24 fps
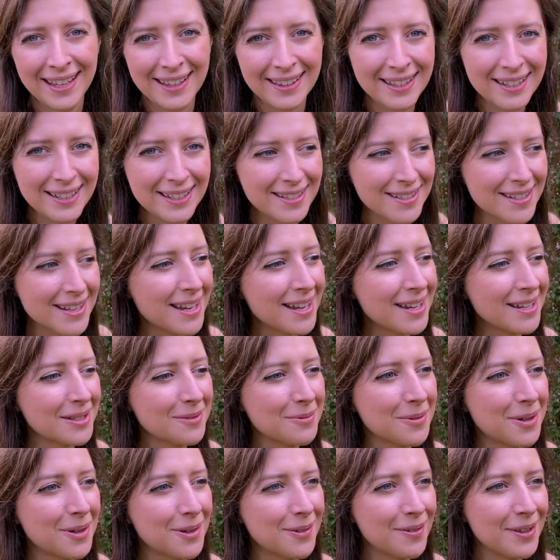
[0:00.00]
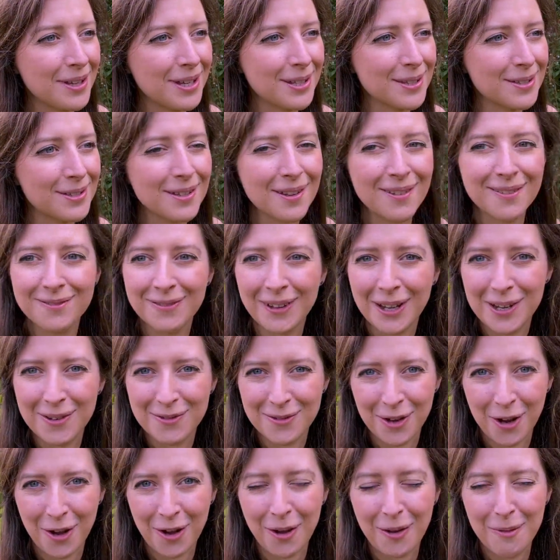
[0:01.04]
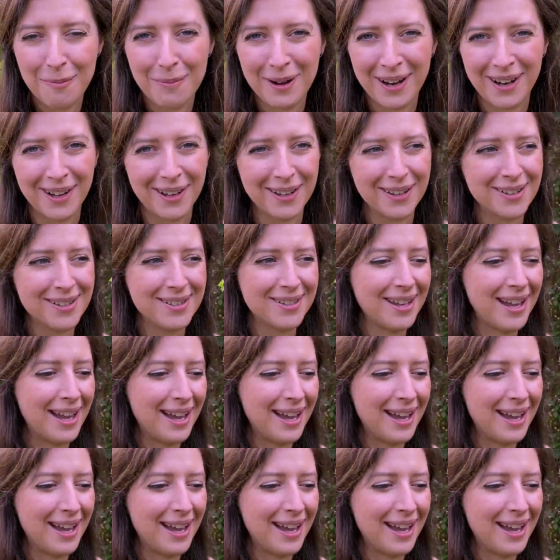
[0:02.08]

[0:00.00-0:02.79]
this is one of his favourite plants,